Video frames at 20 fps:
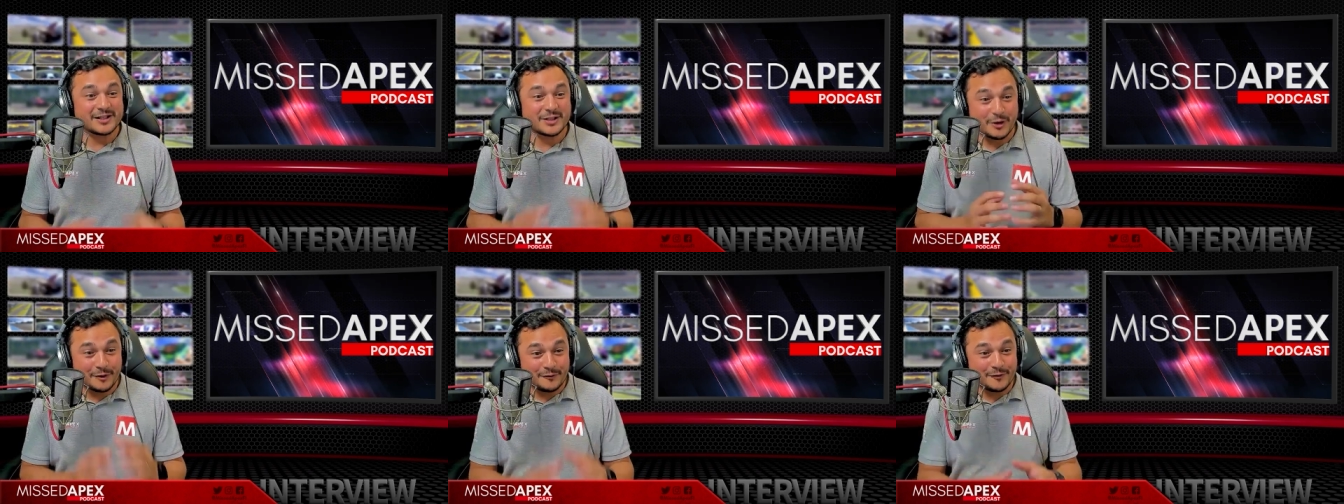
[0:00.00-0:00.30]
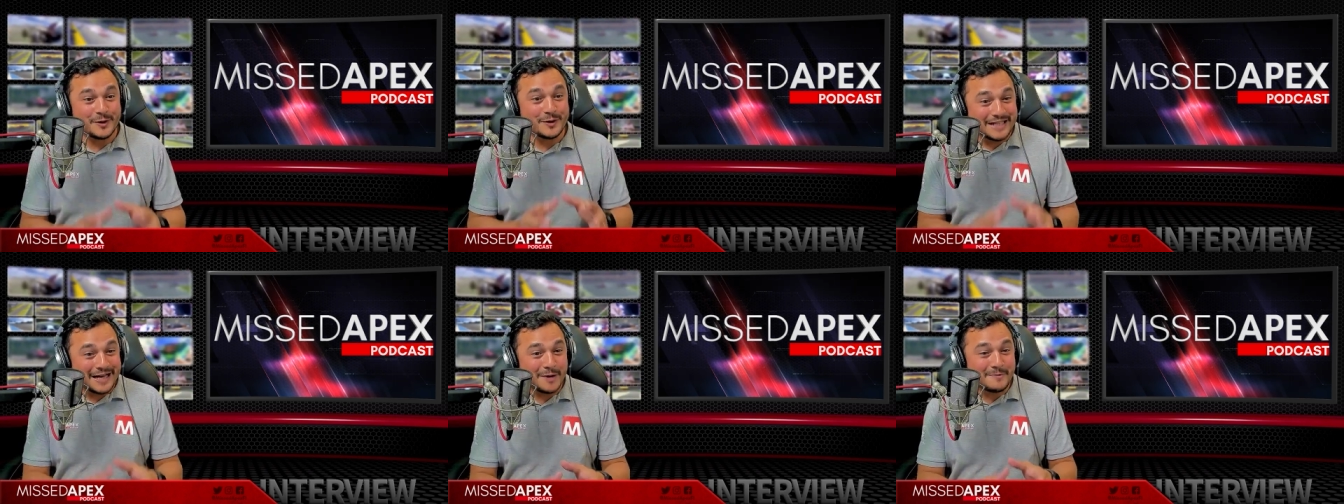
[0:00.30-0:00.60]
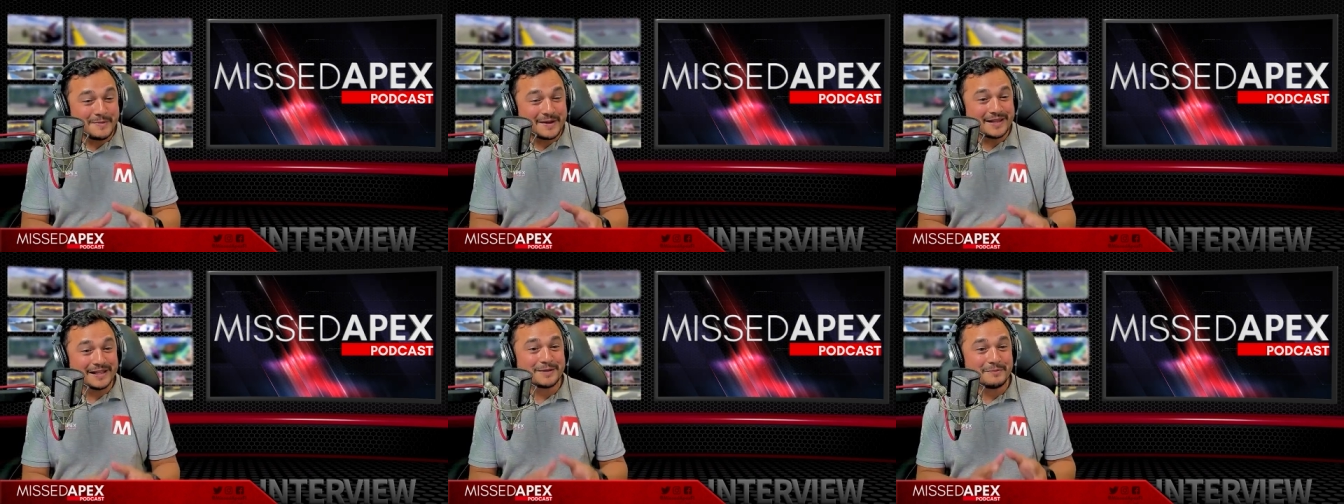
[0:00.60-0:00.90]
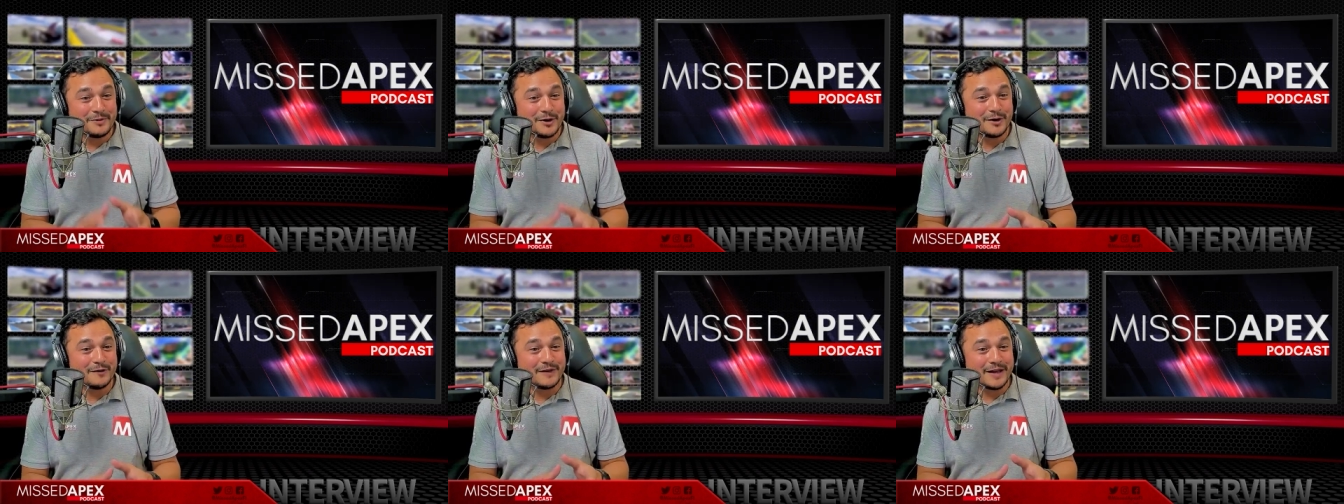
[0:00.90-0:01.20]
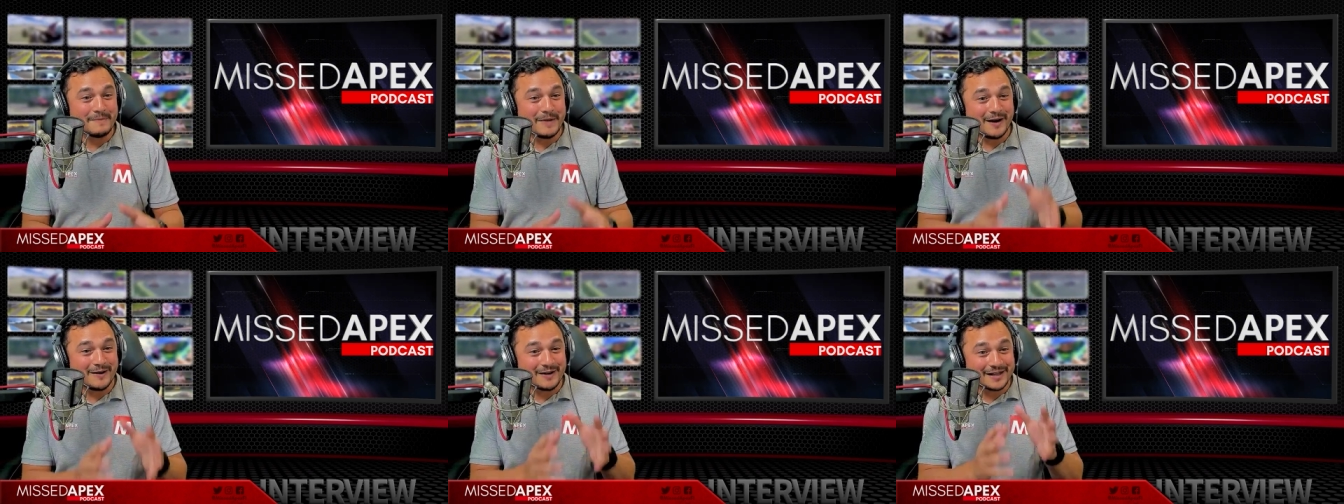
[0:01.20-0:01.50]
So if you tell me there's a
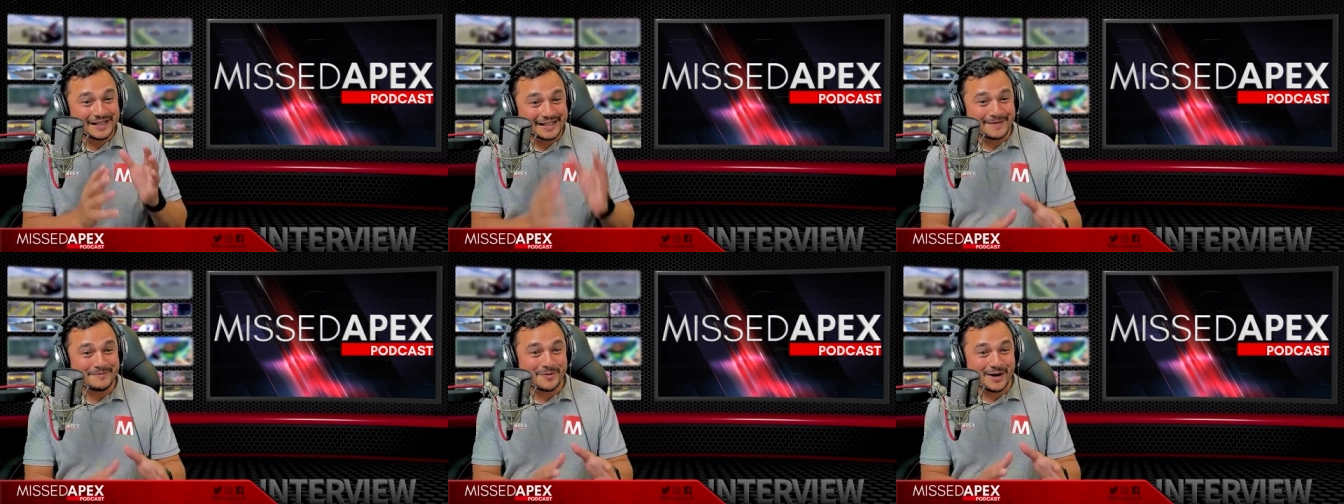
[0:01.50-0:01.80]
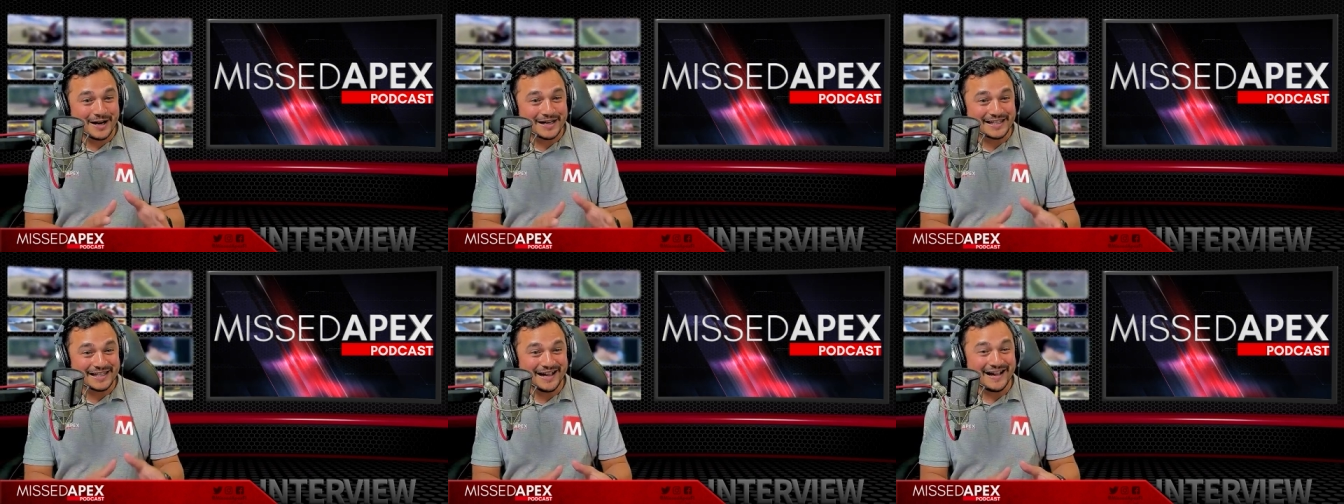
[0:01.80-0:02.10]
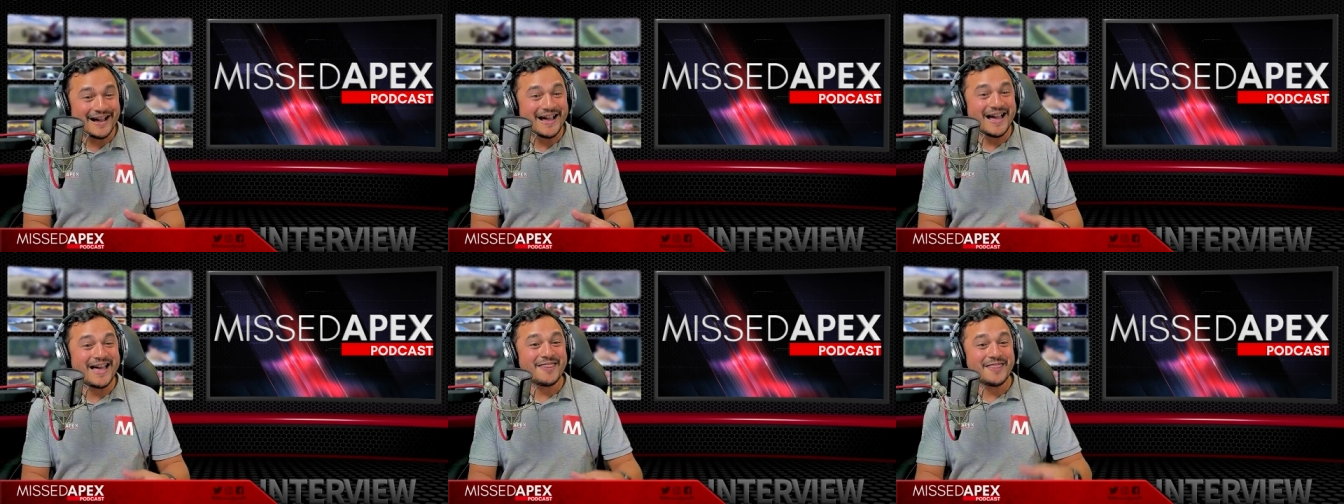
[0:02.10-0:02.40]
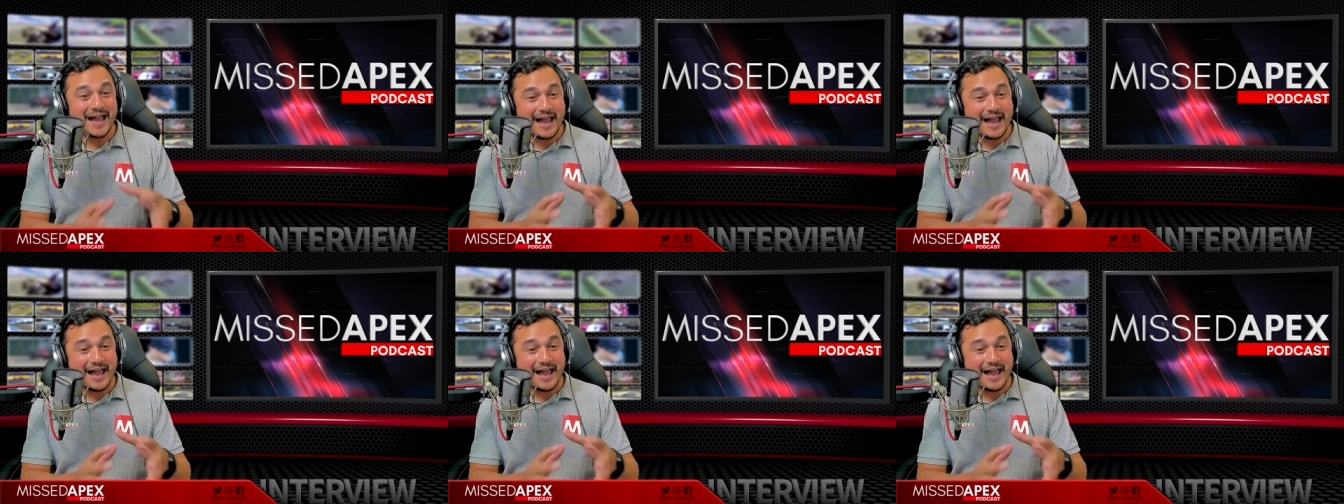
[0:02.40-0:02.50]
movie about a sim racer